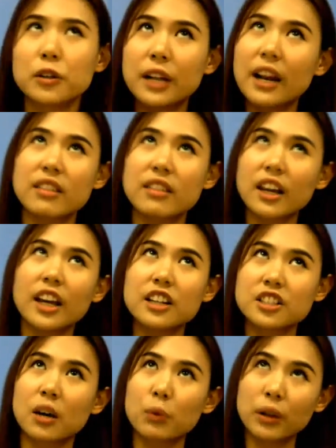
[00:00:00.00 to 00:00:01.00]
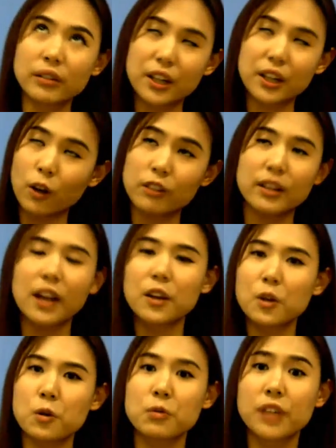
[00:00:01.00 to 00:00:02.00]
then I think HR will then
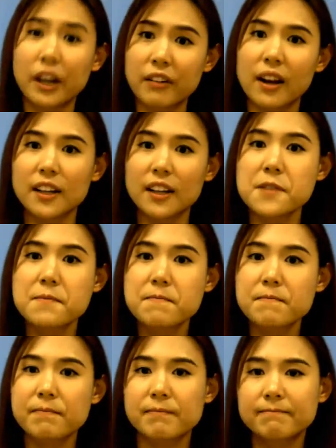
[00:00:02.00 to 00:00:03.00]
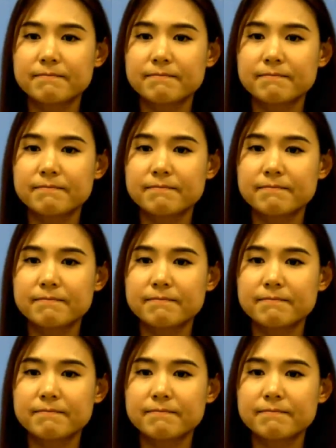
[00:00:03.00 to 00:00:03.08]
contact you directly.